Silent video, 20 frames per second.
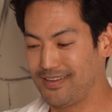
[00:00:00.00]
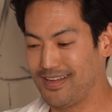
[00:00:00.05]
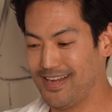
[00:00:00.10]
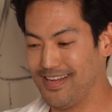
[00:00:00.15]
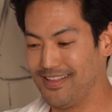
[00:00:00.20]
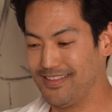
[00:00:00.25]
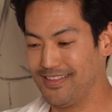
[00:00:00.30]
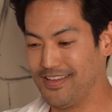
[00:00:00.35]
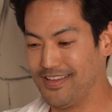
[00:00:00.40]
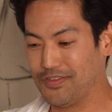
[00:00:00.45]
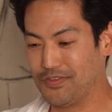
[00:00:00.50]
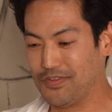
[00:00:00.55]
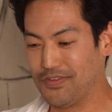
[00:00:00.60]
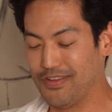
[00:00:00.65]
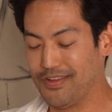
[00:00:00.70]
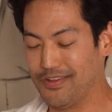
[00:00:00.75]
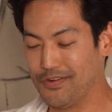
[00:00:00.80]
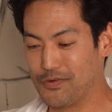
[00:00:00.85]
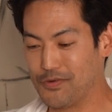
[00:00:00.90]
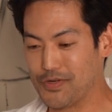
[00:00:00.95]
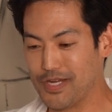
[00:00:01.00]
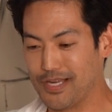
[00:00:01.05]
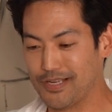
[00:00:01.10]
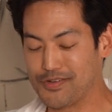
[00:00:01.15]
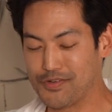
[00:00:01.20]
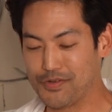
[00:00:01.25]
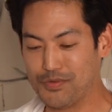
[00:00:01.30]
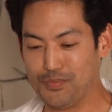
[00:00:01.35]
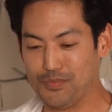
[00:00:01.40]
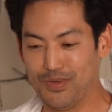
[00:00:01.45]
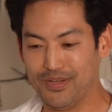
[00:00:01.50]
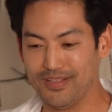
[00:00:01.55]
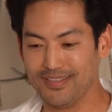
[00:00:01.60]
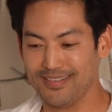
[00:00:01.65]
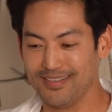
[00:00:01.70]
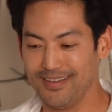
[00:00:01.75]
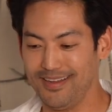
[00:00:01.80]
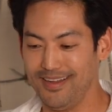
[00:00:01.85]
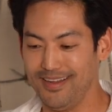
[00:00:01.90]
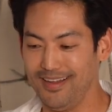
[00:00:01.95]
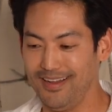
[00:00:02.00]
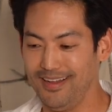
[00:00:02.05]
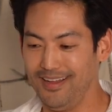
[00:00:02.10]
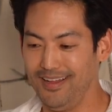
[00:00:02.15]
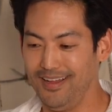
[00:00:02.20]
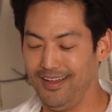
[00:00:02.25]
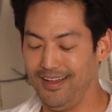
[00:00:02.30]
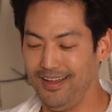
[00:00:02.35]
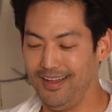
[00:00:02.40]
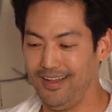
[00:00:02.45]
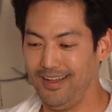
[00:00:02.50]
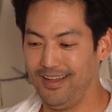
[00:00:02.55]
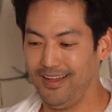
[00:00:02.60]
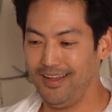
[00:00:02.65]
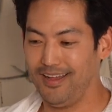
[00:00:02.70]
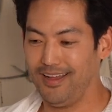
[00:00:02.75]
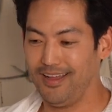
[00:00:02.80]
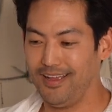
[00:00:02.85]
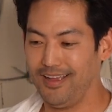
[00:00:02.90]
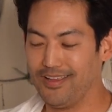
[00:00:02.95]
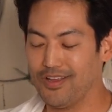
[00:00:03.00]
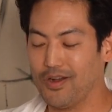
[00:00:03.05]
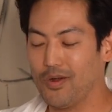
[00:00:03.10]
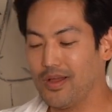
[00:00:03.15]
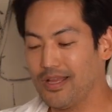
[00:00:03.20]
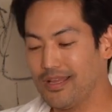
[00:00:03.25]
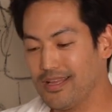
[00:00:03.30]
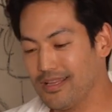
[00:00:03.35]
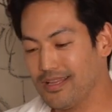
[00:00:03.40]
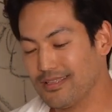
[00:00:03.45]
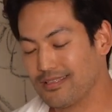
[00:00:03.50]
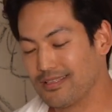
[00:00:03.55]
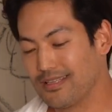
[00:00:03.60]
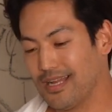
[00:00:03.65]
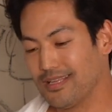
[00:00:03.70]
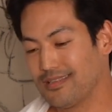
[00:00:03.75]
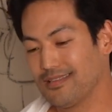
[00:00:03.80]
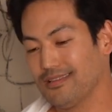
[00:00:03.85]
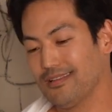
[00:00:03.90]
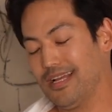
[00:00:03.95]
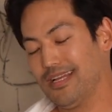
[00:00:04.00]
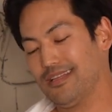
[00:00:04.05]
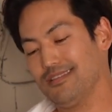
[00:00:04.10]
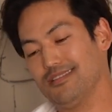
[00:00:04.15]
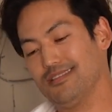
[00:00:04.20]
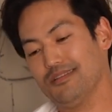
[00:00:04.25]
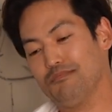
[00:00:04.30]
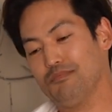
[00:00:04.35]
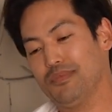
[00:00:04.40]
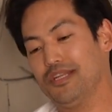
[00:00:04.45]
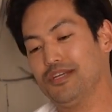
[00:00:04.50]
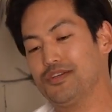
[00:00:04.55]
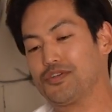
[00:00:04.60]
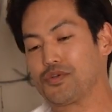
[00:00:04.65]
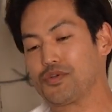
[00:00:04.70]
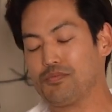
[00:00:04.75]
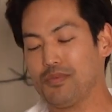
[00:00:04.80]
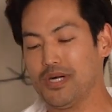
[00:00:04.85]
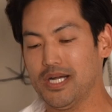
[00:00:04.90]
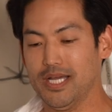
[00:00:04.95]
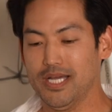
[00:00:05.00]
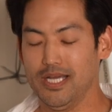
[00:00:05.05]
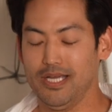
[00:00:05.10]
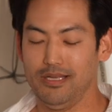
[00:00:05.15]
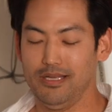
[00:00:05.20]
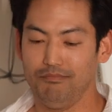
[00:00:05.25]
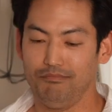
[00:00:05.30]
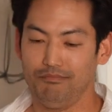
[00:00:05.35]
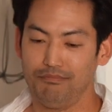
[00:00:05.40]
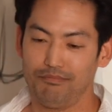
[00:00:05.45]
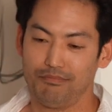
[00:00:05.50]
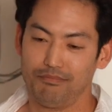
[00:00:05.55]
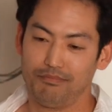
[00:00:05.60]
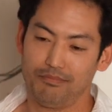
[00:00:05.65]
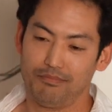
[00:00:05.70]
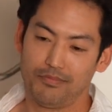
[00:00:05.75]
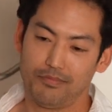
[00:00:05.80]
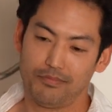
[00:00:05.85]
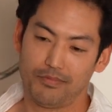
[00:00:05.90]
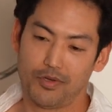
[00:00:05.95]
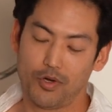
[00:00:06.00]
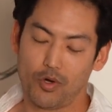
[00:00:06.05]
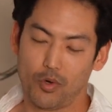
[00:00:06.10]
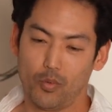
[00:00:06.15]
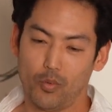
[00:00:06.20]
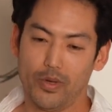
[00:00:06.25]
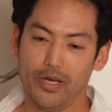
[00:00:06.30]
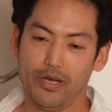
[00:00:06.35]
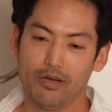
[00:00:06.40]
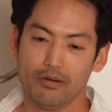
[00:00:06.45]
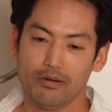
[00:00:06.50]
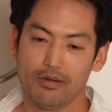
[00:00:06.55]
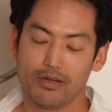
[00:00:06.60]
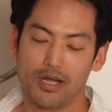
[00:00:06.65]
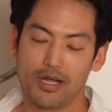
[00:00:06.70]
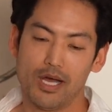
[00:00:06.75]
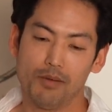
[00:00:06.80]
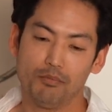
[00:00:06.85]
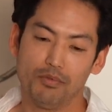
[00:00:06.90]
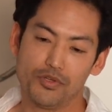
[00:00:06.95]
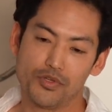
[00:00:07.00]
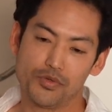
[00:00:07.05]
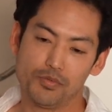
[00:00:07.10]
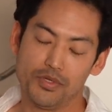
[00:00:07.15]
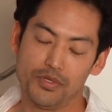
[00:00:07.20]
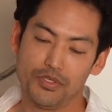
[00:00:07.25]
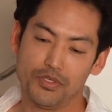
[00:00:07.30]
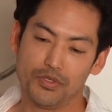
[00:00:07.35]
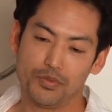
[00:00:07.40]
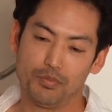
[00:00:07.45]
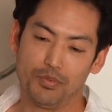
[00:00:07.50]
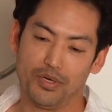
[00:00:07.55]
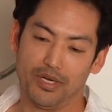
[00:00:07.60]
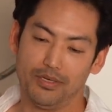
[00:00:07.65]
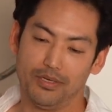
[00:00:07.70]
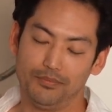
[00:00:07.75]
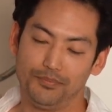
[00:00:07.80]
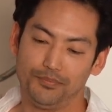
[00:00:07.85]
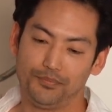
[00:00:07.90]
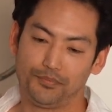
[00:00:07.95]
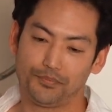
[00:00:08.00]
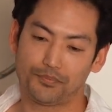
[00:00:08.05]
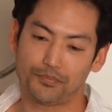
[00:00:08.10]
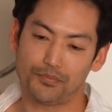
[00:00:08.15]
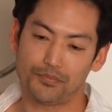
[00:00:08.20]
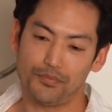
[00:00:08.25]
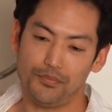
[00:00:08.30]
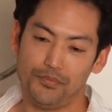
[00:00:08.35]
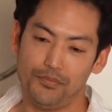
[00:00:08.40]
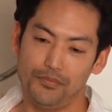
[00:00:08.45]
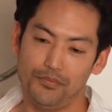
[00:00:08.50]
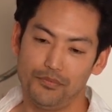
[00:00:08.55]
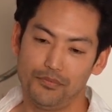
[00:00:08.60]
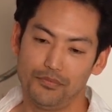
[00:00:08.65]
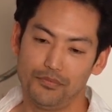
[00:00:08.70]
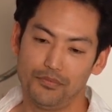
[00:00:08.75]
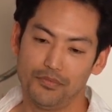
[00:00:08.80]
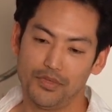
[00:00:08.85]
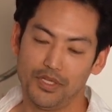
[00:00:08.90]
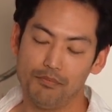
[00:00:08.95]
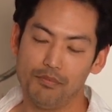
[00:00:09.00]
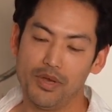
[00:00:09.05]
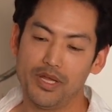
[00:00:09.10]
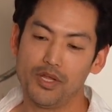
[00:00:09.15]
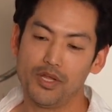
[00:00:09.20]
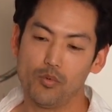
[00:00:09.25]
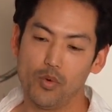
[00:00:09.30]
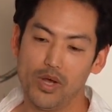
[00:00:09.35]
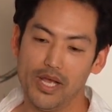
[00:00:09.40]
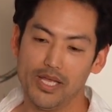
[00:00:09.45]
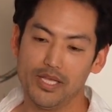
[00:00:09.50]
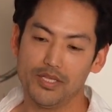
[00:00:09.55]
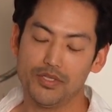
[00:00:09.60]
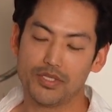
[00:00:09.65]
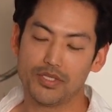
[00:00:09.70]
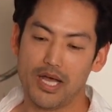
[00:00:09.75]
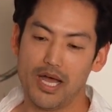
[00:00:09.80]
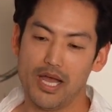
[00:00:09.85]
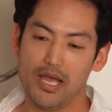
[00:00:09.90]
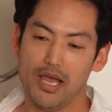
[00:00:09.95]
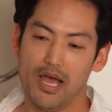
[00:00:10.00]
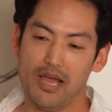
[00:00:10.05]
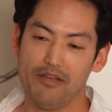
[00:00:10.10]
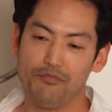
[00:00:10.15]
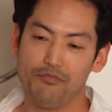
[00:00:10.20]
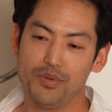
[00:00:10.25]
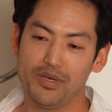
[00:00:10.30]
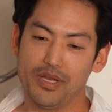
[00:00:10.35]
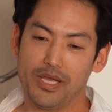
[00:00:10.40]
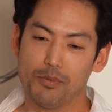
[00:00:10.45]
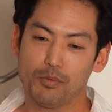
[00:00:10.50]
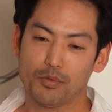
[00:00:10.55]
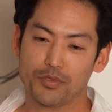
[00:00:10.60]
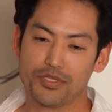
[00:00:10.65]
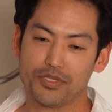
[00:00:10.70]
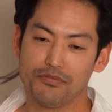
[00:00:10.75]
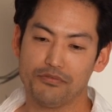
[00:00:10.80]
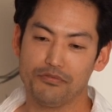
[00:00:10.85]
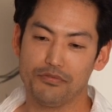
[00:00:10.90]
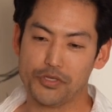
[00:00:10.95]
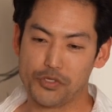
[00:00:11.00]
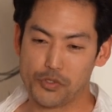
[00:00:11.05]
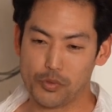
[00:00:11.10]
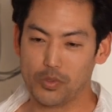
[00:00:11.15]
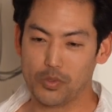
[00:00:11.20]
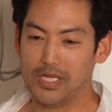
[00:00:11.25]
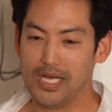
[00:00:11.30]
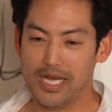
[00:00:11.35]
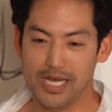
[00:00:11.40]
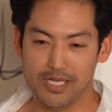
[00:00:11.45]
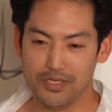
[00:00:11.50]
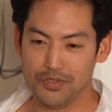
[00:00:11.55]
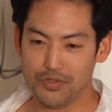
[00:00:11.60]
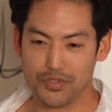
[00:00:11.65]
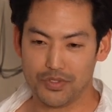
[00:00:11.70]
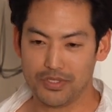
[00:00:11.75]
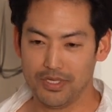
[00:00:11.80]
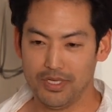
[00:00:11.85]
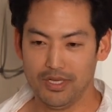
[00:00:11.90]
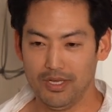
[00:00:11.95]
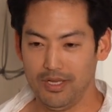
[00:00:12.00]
kind things in the interjection, but you know, it's not to like diminish my career accomplishments, but in many ways I've been able to visualize